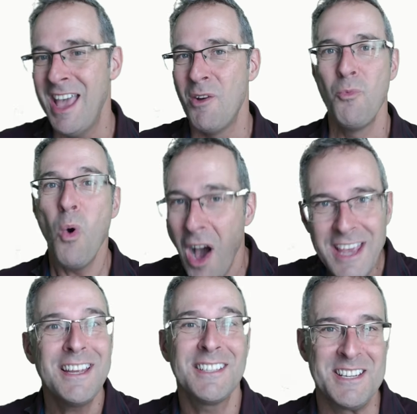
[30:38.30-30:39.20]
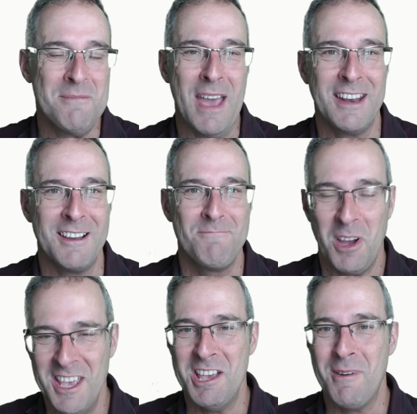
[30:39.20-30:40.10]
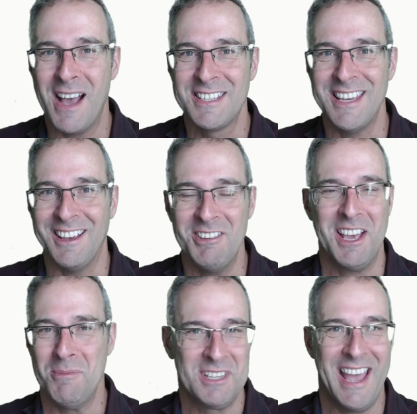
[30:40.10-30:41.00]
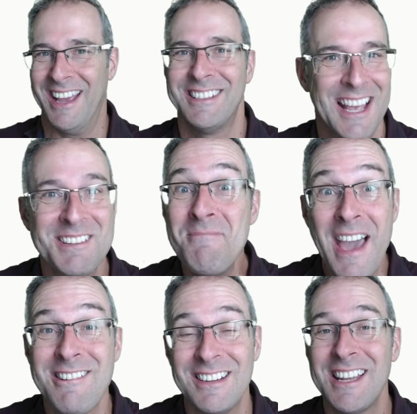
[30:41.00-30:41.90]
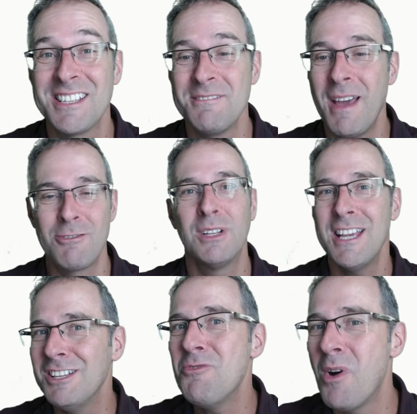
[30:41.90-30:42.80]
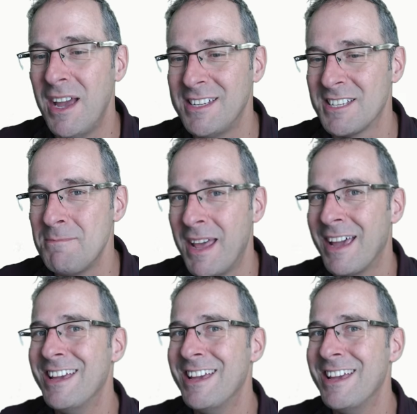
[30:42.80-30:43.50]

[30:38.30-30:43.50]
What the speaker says: Why doesn't it matter? I hear you asking. You keep saying it doesn't matter, it doesn't matter. I'll tell you why it doesn't matter.